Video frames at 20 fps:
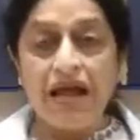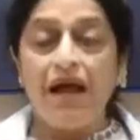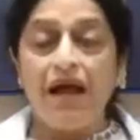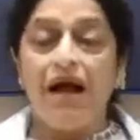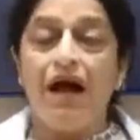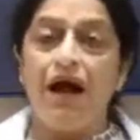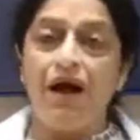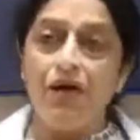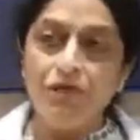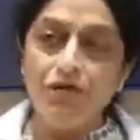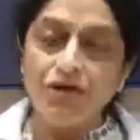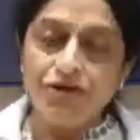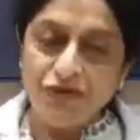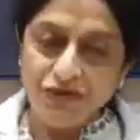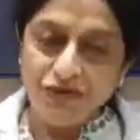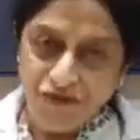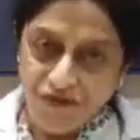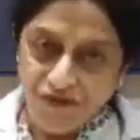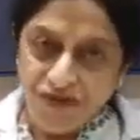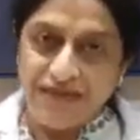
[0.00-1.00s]
How much
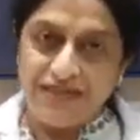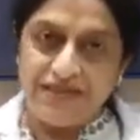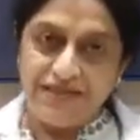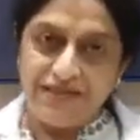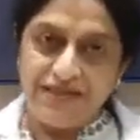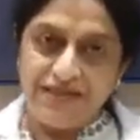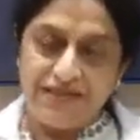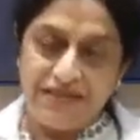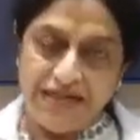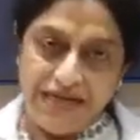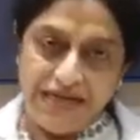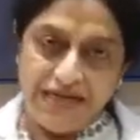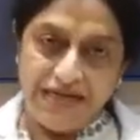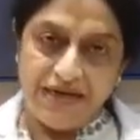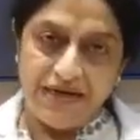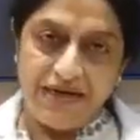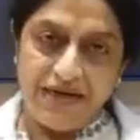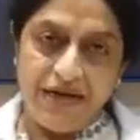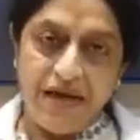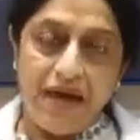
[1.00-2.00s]
of rest is
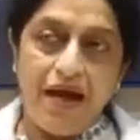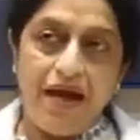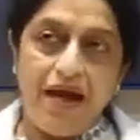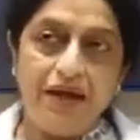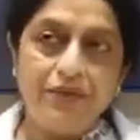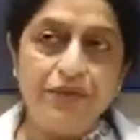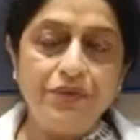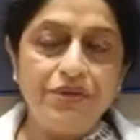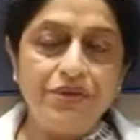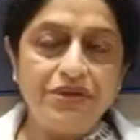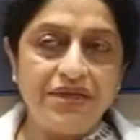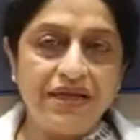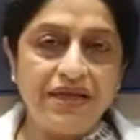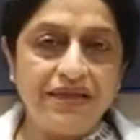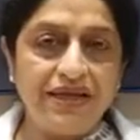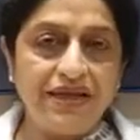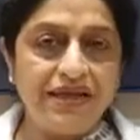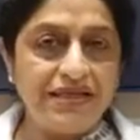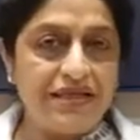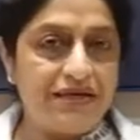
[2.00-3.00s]
needed? I would say
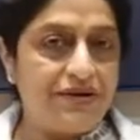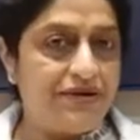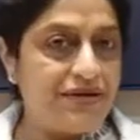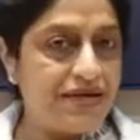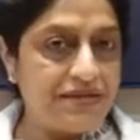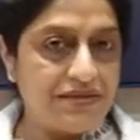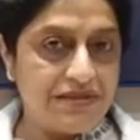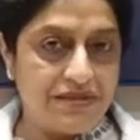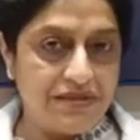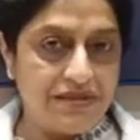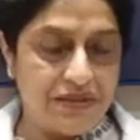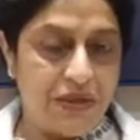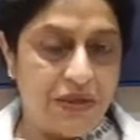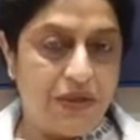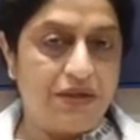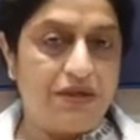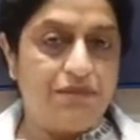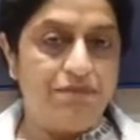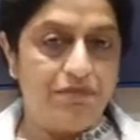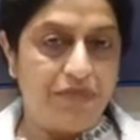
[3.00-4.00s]
that rest is
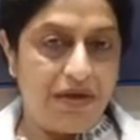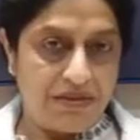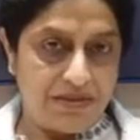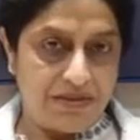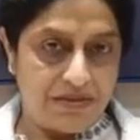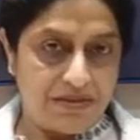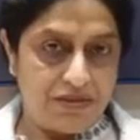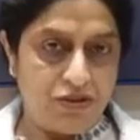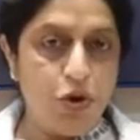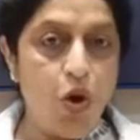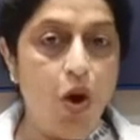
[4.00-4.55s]
not a must.